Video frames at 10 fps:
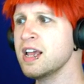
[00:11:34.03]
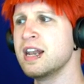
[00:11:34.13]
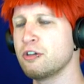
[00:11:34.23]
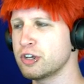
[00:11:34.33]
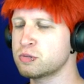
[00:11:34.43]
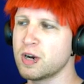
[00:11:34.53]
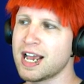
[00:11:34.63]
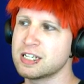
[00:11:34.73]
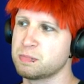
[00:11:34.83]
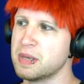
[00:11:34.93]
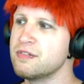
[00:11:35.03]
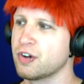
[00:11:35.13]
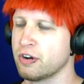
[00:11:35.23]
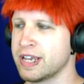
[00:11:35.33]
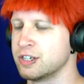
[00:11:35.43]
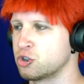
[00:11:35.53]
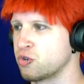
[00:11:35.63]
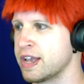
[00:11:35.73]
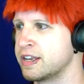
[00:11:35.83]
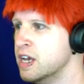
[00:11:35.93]
Now this one has me very
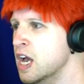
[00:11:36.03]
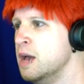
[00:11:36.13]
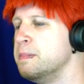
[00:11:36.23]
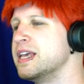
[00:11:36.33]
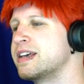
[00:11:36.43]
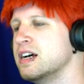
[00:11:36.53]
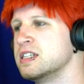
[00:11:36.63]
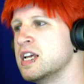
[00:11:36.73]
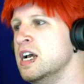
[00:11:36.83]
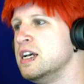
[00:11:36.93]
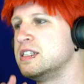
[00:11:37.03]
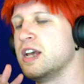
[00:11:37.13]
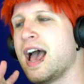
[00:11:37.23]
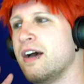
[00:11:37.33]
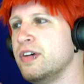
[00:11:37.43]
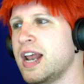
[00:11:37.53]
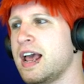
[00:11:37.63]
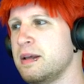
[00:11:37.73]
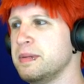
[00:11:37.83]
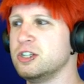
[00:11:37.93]
intrigued because to have an
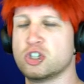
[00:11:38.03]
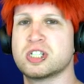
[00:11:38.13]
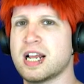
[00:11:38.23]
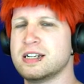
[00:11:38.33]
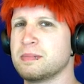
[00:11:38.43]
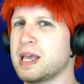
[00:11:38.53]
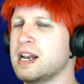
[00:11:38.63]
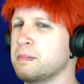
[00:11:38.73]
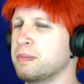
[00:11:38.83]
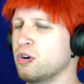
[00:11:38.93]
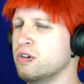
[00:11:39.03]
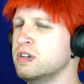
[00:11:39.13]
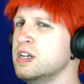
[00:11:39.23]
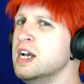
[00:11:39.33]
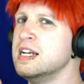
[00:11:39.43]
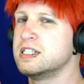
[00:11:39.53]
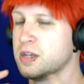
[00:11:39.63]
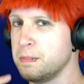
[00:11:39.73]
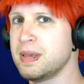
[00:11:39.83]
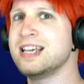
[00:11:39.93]
enemy just end up getting burned,
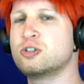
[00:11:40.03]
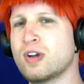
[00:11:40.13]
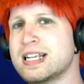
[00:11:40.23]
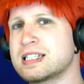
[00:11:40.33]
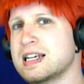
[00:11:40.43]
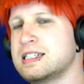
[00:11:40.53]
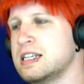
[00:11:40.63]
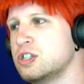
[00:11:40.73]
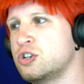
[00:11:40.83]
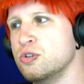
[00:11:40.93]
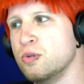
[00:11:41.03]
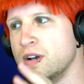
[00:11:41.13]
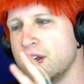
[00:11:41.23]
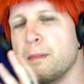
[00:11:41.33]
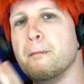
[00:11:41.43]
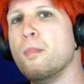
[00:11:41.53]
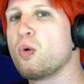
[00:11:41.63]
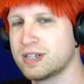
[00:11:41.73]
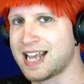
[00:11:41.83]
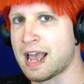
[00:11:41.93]
to me translates into
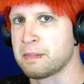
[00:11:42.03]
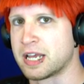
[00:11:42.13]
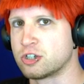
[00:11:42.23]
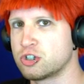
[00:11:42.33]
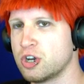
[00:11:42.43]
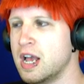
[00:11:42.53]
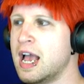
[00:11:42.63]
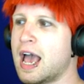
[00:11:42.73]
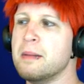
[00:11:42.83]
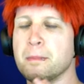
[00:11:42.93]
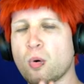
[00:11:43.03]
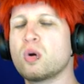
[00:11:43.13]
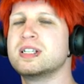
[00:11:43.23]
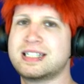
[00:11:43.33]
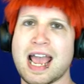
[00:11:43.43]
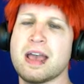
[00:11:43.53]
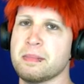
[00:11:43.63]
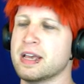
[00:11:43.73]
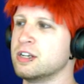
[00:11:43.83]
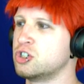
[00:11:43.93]
more damage. And more
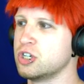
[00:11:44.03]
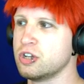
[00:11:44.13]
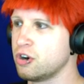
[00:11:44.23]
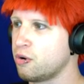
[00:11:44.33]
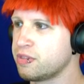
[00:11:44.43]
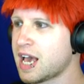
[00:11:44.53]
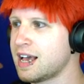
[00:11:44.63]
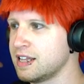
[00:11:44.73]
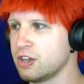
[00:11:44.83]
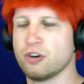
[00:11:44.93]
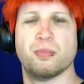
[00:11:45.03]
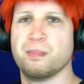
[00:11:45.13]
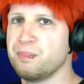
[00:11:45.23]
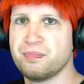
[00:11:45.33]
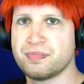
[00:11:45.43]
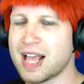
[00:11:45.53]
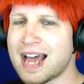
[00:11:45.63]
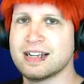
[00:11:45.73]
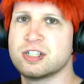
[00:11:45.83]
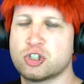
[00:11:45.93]
damage, you know, that, you know,
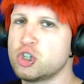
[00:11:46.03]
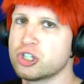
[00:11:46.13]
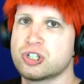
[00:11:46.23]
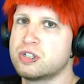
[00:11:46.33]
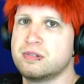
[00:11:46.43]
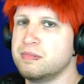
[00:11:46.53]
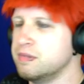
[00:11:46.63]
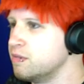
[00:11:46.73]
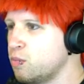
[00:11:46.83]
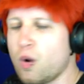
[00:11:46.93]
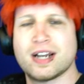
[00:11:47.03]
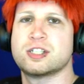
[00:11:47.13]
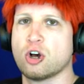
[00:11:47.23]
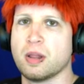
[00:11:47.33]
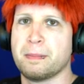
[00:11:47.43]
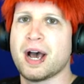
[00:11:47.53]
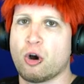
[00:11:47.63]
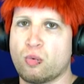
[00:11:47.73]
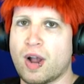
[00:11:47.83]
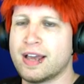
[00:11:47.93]
that is just what it's all
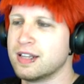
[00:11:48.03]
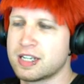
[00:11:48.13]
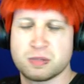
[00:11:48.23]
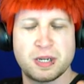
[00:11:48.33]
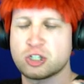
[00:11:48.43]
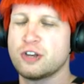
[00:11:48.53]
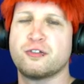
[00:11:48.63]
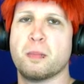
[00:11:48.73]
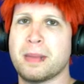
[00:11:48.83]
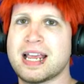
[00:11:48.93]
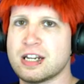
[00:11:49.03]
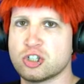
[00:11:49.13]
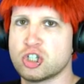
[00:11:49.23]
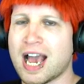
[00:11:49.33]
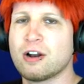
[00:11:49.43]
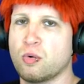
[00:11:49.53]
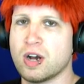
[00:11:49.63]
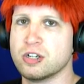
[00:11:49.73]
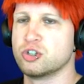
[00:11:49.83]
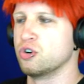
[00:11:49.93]
about, right? Like, especially if you're maining Shadow
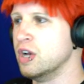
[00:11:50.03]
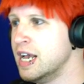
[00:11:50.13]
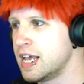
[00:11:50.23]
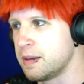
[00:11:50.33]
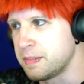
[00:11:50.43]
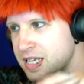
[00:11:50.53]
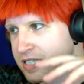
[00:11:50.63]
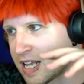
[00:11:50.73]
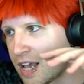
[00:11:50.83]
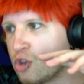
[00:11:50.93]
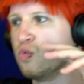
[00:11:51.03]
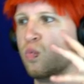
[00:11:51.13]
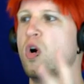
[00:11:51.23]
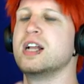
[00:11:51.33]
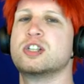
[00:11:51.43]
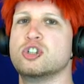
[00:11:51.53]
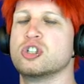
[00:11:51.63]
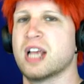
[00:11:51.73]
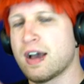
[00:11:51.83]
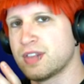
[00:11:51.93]
Hunter, it means that you want to
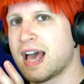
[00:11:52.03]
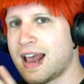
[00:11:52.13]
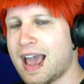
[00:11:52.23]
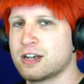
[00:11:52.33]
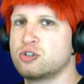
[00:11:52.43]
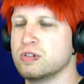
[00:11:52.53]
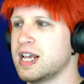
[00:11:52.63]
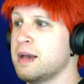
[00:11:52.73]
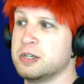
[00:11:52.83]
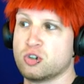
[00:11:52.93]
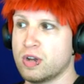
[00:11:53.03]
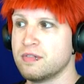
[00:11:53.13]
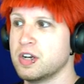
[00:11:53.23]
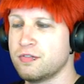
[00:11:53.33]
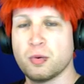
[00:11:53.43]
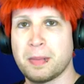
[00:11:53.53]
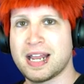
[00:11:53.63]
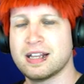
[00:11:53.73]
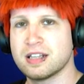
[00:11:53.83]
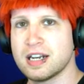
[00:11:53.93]
just have that extra damage. Or even if you're
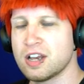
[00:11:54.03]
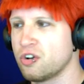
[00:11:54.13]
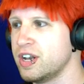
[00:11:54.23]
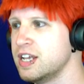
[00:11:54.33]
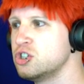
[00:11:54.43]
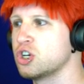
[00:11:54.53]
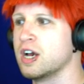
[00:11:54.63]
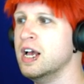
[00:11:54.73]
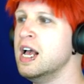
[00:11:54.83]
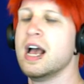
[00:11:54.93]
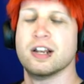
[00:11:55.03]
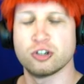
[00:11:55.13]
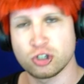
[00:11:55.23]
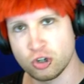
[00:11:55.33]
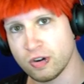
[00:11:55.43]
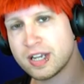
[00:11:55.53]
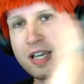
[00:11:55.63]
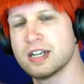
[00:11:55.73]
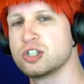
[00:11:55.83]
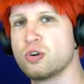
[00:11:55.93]
maining the Neon Ninja and your
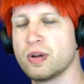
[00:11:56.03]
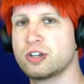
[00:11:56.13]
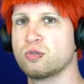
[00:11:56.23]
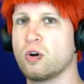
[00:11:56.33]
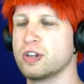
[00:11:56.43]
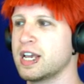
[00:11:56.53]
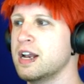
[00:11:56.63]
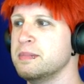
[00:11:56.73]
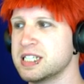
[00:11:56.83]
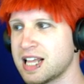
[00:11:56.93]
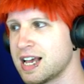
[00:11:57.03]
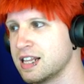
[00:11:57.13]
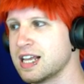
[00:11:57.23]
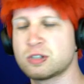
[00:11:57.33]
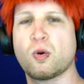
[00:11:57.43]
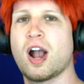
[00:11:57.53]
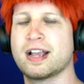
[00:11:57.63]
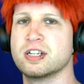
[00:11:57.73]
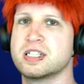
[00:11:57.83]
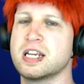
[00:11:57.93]
Shuriken is going through all the enemies, that that's where I
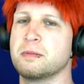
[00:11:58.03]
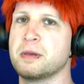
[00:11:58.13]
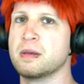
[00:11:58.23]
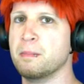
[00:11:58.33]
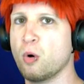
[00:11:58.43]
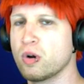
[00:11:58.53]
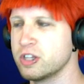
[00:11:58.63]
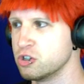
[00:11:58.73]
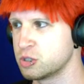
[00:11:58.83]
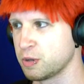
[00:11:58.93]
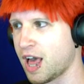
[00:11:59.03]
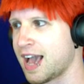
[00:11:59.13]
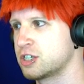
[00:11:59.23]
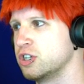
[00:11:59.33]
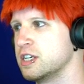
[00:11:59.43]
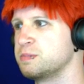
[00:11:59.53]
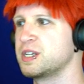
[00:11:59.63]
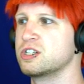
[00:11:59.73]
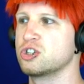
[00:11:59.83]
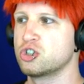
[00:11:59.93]
could see it being more useful, actually, is
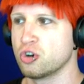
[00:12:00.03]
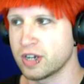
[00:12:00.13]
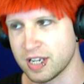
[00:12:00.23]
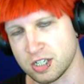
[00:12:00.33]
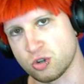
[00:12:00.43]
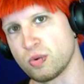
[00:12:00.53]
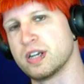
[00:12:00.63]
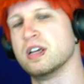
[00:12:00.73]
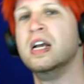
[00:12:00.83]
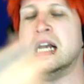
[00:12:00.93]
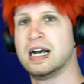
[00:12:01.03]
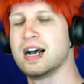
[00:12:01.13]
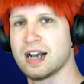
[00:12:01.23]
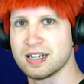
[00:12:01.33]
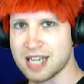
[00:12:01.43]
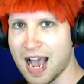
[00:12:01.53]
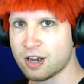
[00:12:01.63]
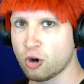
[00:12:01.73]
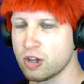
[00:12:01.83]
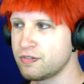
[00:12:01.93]
because the Shuriken is going to uh,
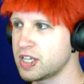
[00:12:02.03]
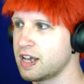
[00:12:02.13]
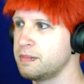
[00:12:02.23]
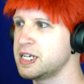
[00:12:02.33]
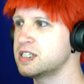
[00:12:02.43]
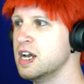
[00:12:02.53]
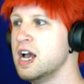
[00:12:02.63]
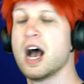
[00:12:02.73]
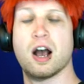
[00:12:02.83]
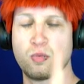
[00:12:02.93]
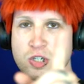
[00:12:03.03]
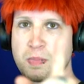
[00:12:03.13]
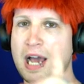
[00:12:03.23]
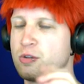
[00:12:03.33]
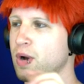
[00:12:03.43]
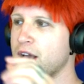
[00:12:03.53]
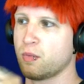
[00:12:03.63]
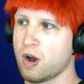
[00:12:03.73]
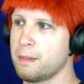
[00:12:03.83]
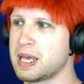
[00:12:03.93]
attack all of the enemies. Uh, which, by the way, I
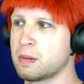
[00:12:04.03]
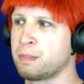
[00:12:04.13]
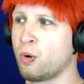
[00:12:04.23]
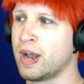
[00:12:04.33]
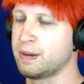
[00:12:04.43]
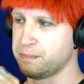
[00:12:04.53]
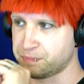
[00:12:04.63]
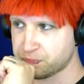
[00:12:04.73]
want to make a point